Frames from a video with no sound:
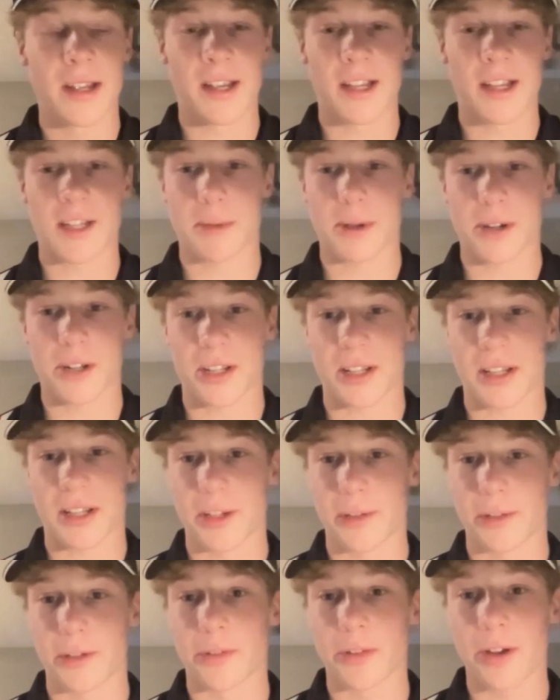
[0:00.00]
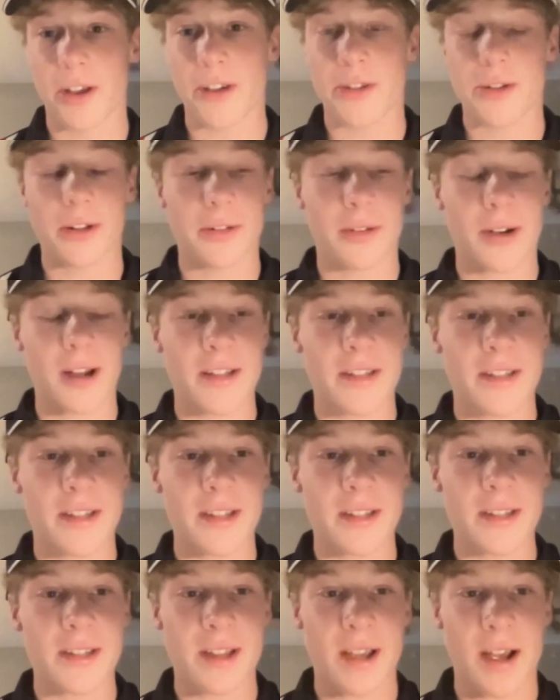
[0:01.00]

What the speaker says: especially in the reverse grid races.